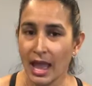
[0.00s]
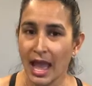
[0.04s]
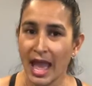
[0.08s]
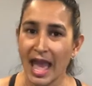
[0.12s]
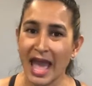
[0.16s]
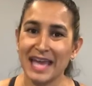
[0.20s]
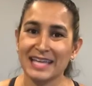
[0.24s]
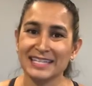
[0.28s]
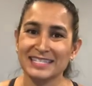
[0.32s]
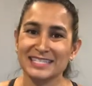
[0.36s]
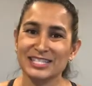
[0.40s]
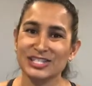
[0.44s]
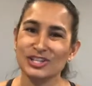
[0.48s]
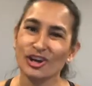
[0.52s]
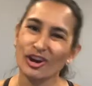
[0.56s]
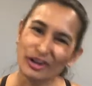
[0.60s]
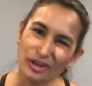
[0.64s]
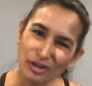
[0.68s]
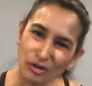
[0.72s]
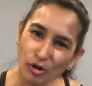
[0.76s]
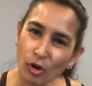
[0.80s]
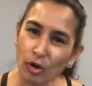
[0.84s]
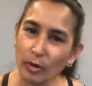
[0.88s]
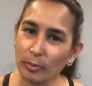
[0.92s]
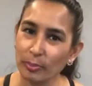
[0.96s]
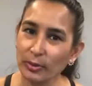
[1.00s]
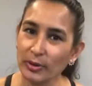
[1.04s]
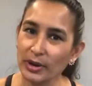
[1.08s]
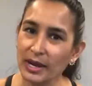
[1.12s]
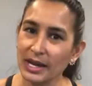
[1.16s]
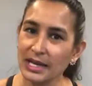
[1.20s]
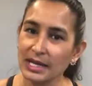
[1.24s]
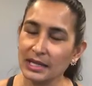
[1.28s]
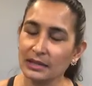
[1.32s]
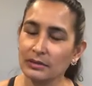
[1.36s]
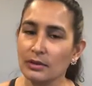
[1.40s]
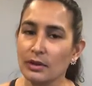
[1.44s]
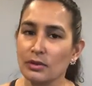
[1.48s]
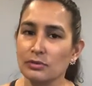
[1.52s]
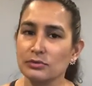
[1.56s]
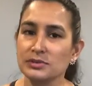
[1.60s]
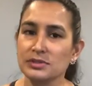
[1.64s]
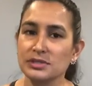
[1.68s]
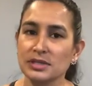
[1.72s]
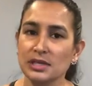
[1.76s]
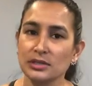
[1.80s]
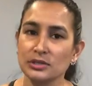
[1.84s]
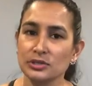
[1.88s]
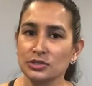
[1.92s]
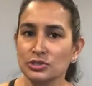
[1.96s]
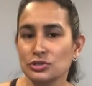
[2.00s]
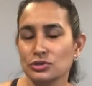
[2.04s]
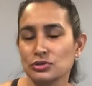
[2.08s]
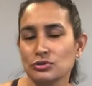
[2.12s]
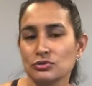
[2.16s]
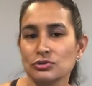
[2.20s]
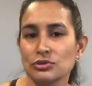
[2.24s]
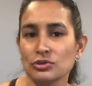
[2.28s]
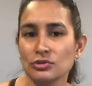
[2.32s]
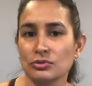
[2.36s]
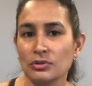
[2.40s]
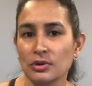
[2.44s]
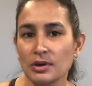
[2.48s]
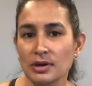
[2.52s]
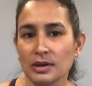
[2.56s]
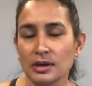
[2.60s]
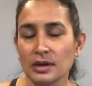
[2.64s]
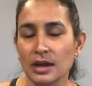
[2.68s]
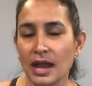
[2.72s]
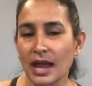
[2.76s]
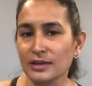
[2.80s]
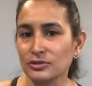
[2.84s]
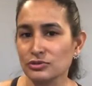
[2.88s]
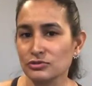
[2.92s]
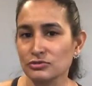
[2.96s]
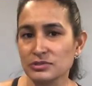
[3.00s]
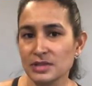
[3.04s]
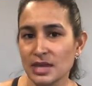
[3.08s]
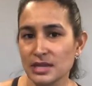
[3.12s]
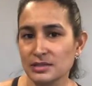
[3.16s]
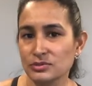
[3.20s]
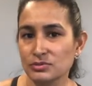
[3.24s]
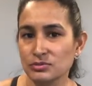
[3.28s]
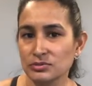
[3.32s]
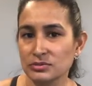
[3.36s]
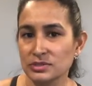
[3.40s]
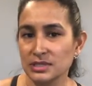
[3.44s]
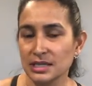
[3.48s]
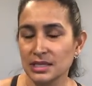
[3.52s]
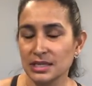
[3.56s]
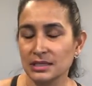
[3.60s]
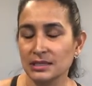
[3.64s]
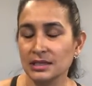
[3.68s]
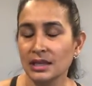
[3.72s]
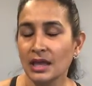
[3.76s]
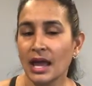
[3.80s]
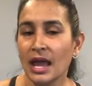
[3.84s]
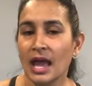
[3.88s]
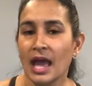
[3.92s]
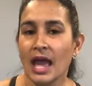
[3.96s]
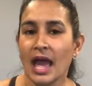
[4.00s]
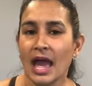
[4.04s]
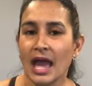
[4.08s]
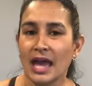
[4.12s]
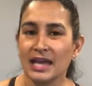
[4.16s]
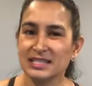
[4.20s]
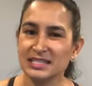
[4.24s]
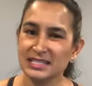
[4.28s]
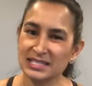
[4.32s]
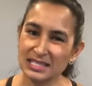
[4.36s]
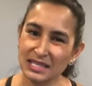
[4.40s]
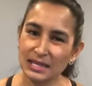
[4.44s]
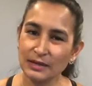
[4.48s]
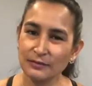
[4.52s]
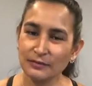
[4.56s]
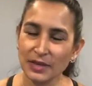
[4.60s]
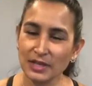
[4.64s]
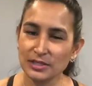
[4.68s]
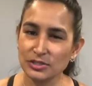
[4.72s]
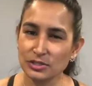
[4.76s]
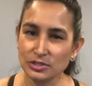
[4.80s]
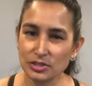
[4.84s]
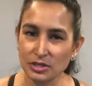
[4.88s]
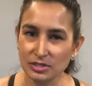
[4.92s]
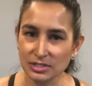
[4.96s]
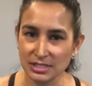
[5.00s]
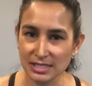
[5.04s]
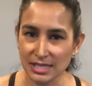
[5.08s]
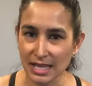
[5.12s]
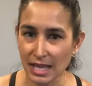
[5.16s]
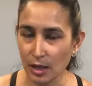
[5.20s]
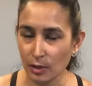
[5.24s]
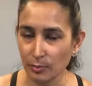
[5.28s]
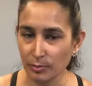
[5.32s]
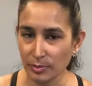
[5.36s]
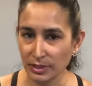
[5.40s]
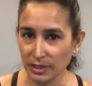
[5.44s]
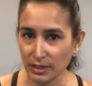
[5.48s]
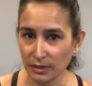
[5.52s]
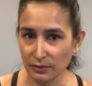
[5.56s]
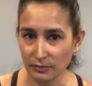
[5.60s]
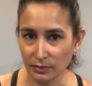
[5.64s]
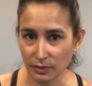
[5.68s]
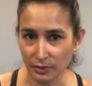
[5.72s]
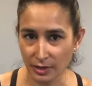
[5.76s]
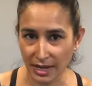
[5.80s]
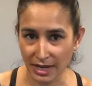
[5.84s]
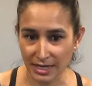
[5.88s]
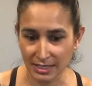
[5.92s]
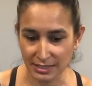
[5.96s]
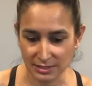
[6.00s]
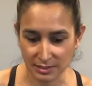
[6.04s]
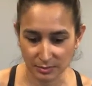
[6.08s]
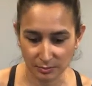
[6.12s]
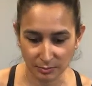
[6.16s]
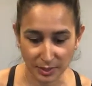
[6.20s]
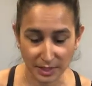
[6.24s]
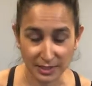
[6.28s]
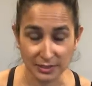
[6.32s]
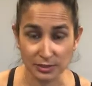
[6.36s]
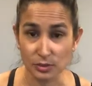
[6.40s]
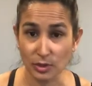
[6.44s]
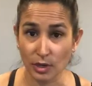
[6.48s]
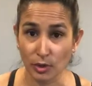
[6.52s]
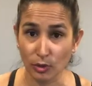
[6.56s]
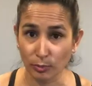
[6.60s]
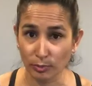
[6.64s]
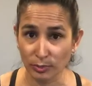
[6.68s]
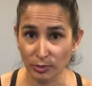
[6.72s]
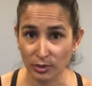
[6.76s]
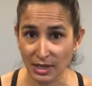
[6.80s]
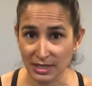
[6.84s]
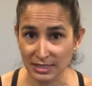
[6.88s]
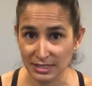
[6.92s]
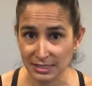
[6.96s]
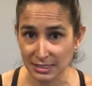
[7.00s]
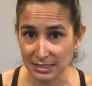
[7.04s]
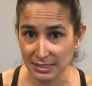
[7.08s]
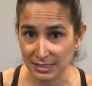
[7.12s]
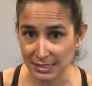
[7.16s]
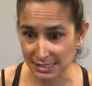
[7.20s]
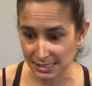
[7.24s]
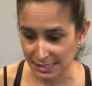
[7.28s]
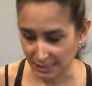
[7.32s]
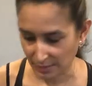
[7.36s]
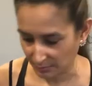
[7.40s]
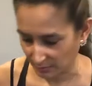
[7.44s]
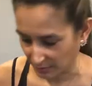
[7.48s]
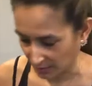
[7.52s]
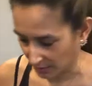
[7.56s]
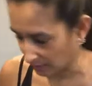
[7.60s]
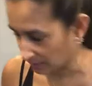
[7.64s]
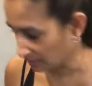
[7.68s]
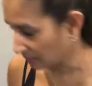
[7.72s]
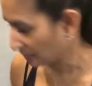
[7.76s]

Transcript: And start incorporating those into your exercise routine and see if that starts to help any of your aches and pains. So I hope you guys can see me.